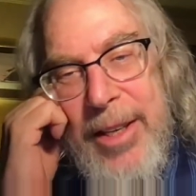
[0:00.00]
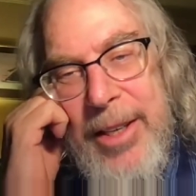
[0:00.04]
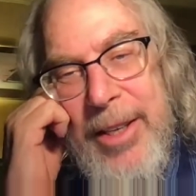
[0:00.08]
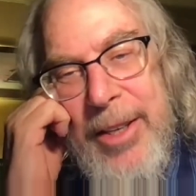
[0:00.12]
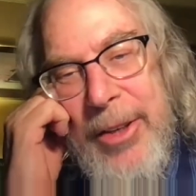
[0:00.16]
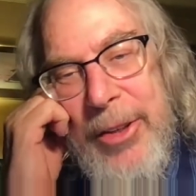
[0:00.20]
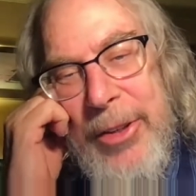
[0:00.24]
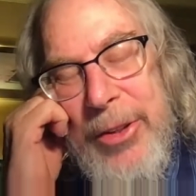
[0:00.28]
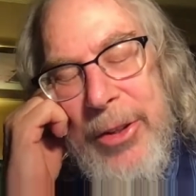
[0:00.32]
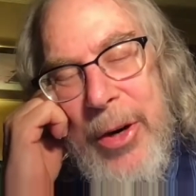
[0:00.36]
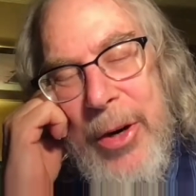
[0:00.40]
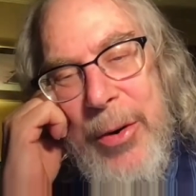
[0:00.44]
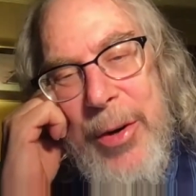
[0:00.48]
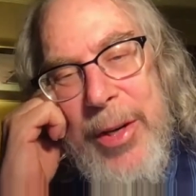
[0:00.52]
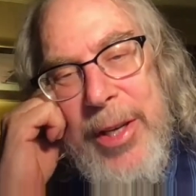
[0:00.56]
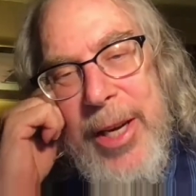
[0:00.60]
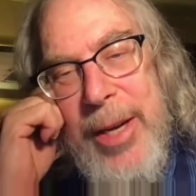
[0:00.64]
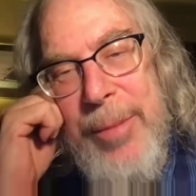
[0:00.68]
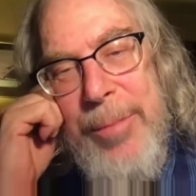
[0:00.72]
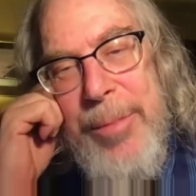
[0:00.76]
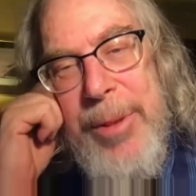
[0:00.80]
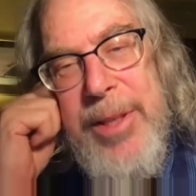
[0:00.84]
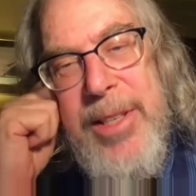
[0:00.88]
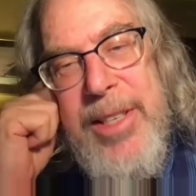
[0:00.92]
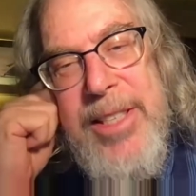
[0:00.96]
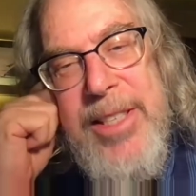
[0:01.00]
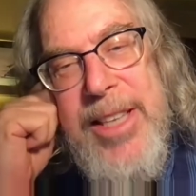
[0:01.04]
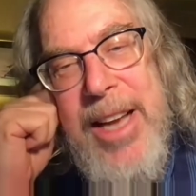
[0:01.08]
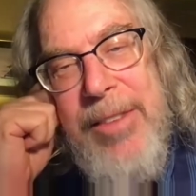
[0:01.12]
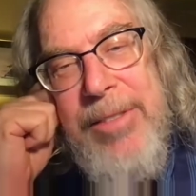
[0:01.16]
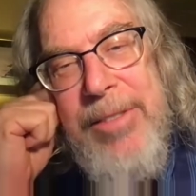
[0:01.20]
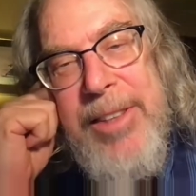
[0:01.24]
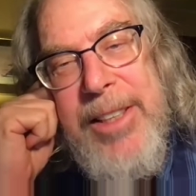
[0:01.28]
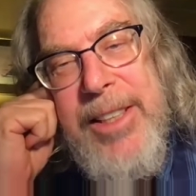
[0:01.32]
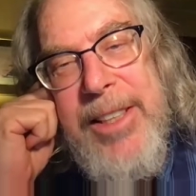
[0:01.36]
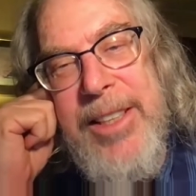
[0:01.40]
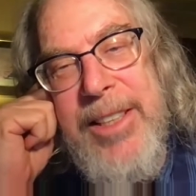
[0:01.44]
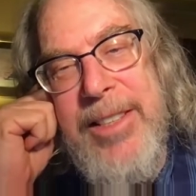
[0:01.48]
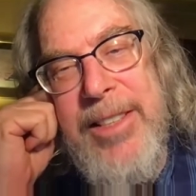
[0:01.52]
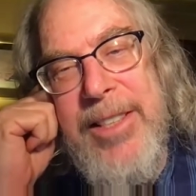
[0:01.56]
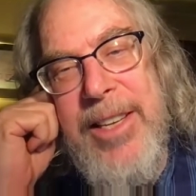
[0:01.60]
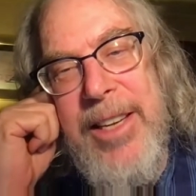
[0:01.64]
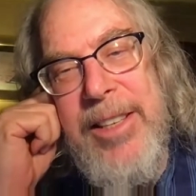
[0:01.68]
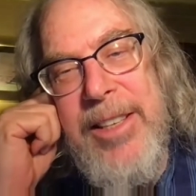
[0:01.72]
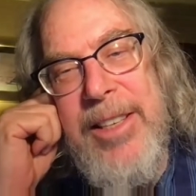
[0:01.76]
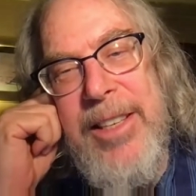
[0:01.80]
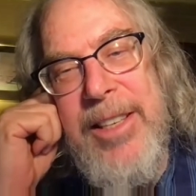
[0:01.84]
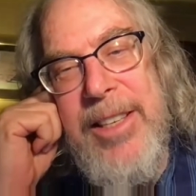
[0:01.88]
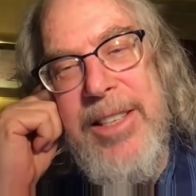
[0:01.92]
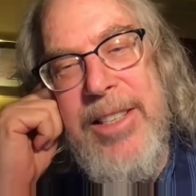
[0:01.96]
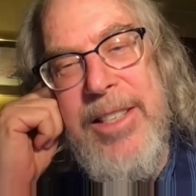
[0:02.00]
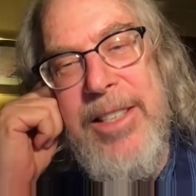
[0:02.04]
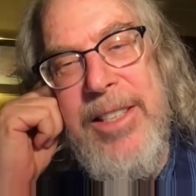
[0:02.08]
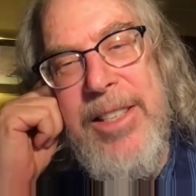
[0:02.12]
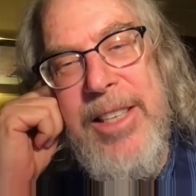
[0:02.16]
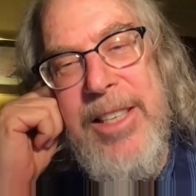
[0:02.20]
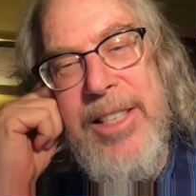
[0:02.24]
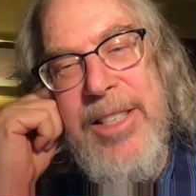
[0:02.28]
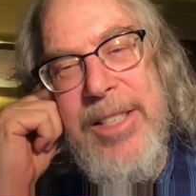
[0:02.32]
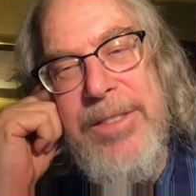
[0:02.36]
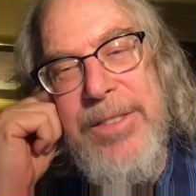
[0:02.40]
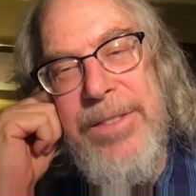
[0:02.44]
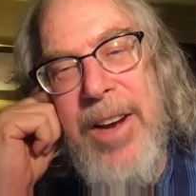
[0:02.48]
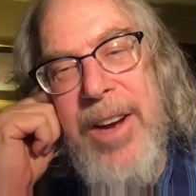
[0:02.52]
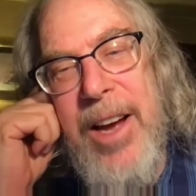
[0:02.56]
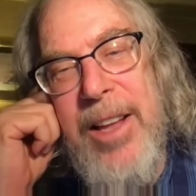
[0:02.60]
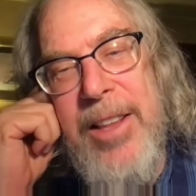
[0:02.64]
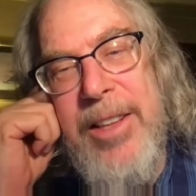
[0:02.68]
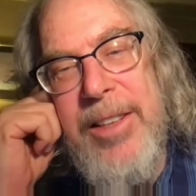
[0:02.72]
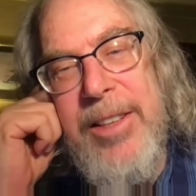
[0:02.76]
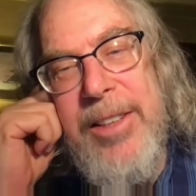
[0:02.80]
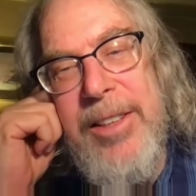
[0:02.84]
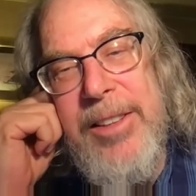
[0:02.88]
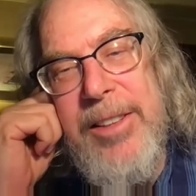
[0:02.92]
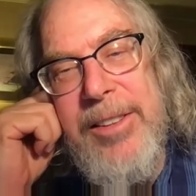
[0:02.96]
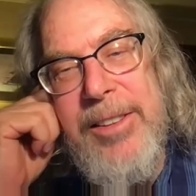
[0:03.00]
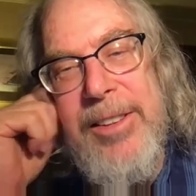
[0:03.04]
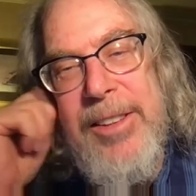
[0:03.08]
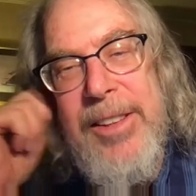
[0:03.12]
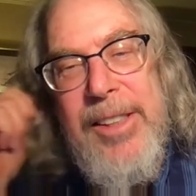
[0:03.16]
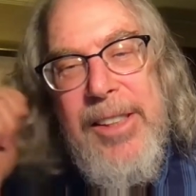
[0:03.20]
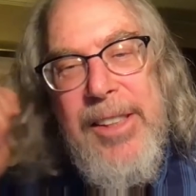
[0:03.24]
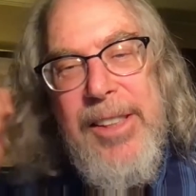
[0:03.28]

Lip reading: growing up in the 70s, and his father,